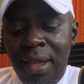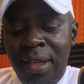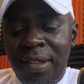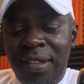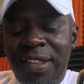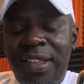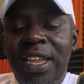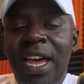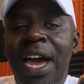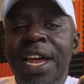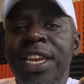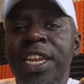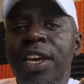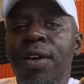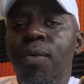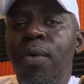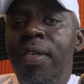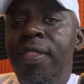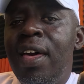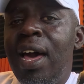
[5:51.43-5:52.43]

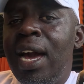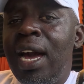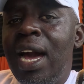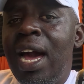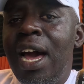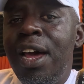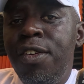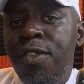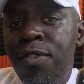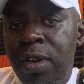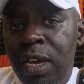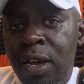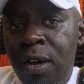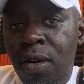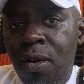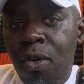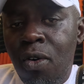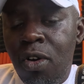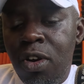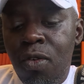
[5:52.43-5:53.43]
starting with a country
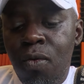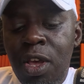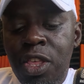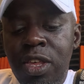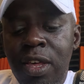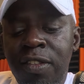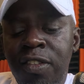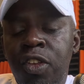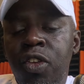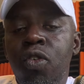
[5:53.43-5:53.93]
code, which is